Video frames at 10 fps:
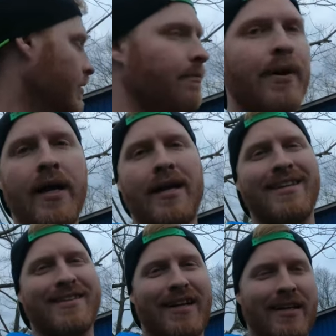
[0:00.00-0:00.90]
but
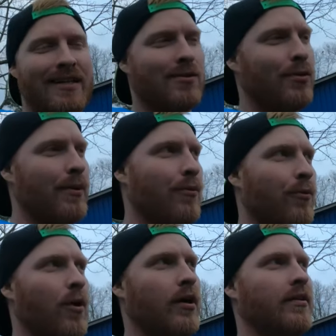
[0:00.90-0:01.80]
it, it needs a little bit more
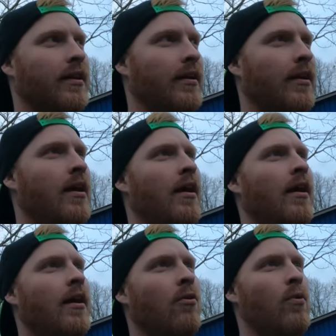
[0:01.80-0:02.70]
work than
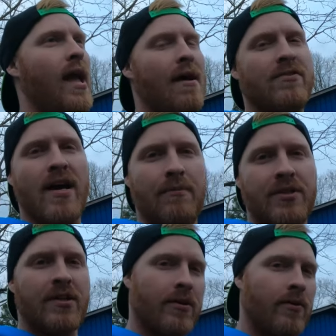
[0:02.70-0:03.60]
we have time
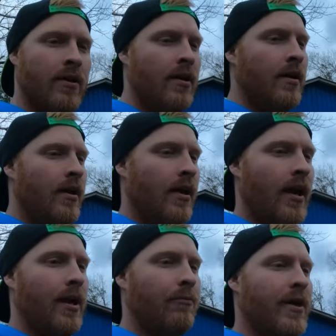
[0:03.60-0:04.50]
to do.
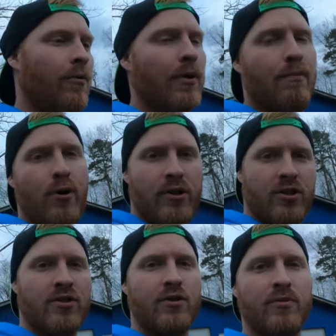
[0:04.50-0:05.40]
And we don't want to push
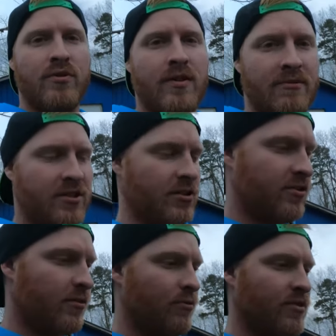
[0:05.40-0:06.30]
the Subaru's limits, because
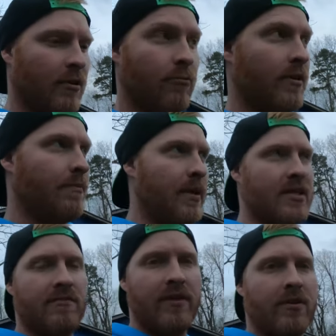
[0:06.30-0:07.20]
the Subaru is like one of the
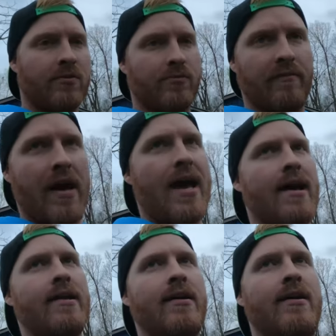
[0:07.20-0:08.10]
best vehicles we've
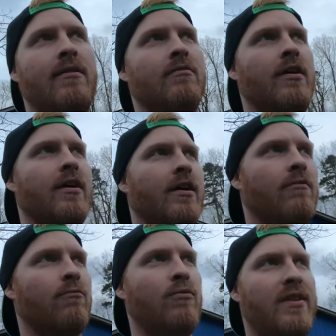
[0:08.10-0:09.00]
had. Uh,
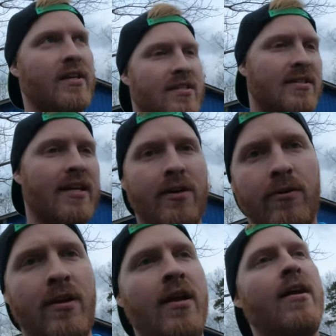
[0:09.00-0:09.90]
with this
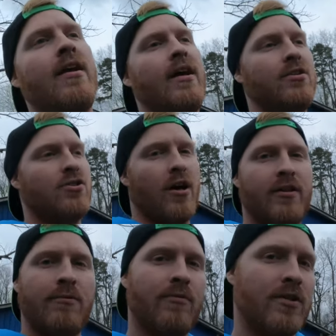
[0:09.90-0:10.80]
deal, and
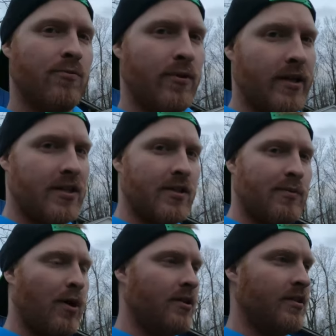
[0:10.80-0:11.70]
Jonathan was the one that,
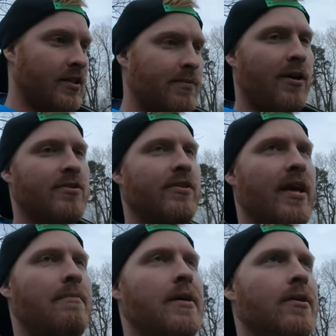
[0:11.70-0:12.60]
spo that sponsored
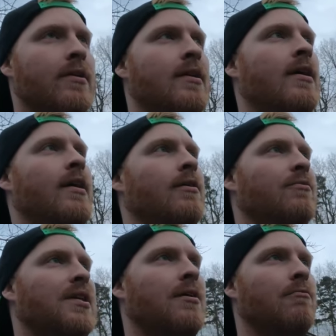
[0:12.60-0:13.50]
that build, and
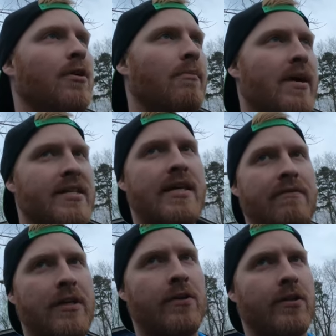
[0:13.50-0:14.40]
we didn't want to mess that
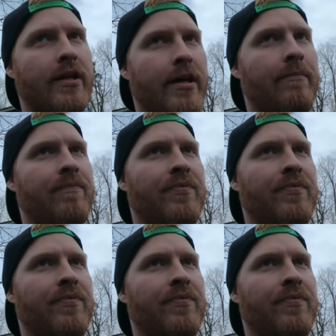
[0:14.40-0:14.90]
vehicle up.